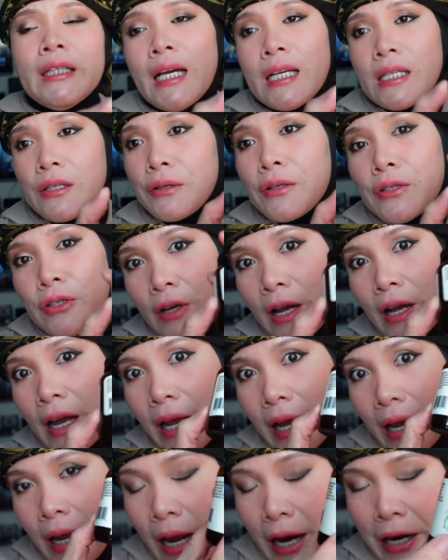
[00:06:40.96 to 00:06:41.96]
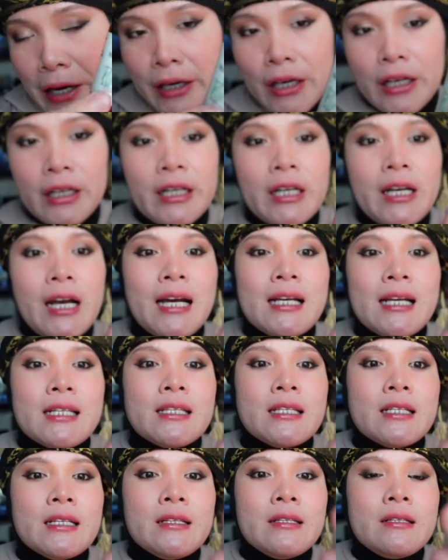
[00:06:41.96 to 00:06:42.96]
also a hyaluronic
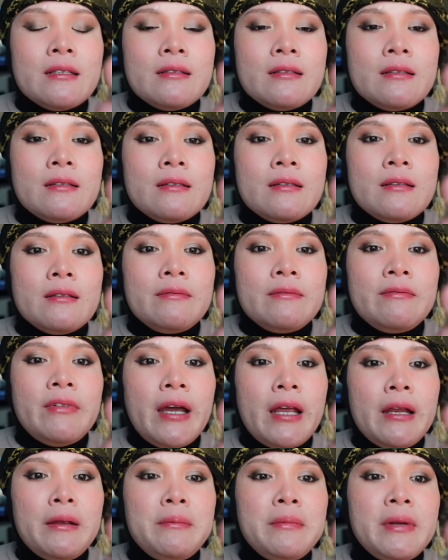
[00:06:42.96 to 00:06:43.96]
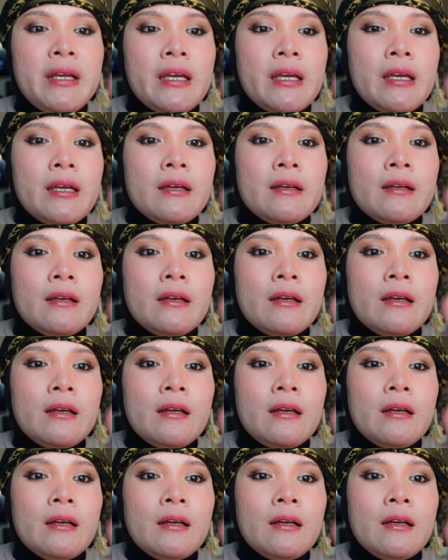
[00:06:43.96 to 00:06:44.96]
acid vitamin E,
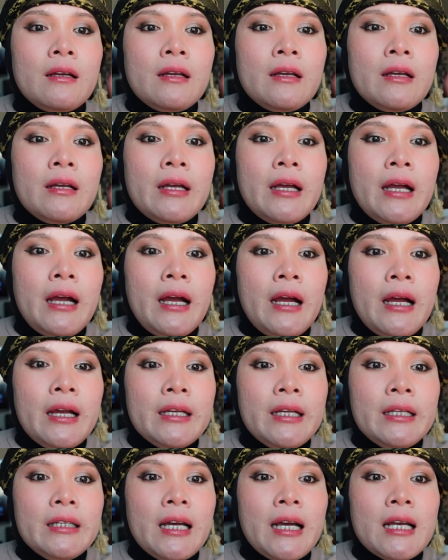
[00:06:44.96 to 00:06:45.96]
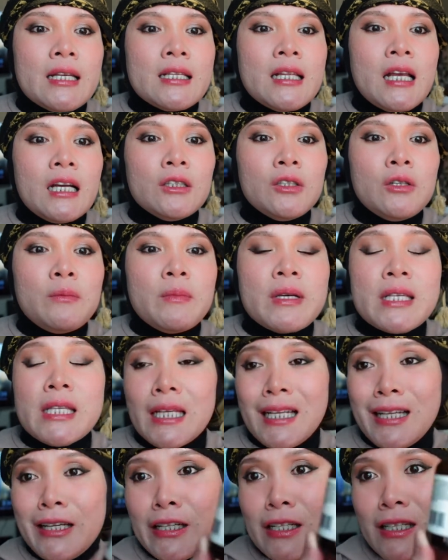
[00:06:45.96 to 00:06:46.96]
and it has
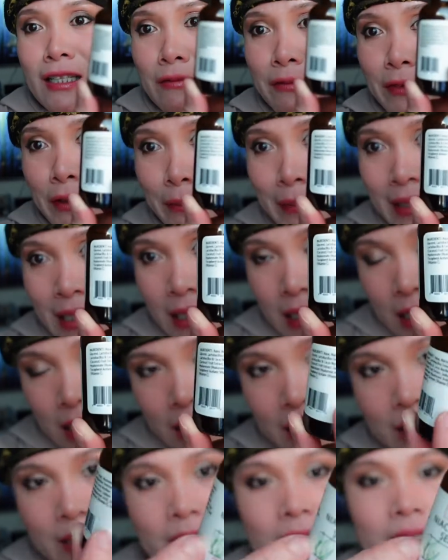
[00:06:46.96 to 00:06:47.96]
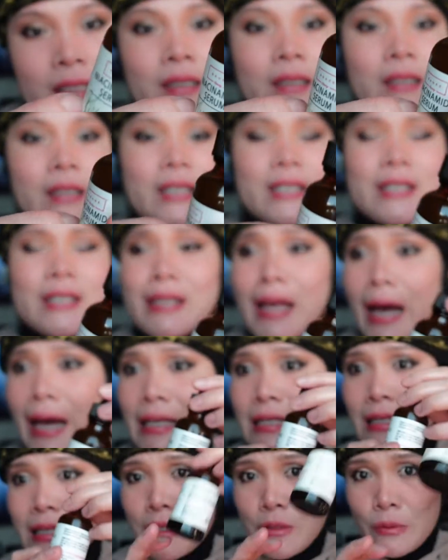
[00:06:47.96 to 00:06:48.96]
lactobacillus ferment. It's
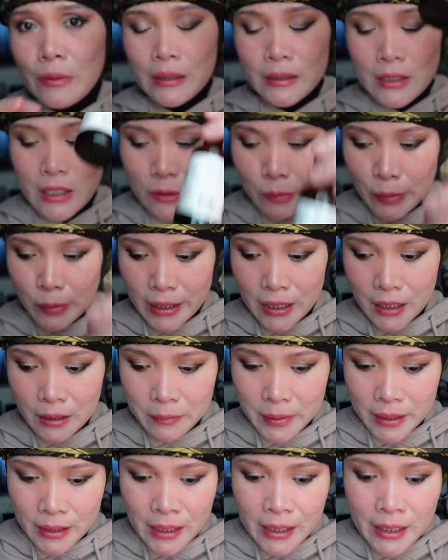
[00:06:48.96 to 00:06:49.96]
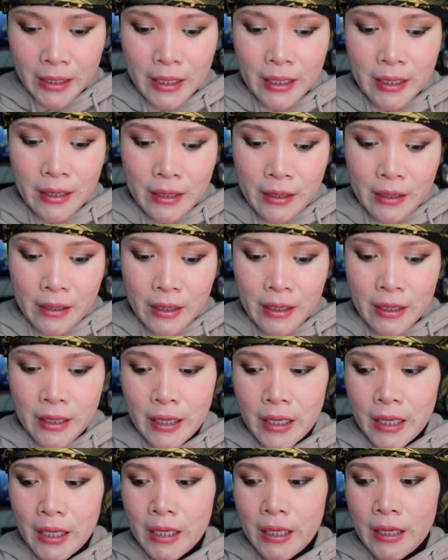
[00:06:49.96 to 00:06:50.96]
nice as well, this product. But
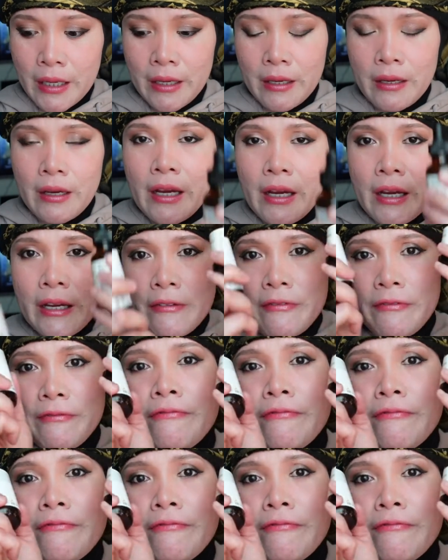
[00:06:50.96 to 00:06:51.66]
if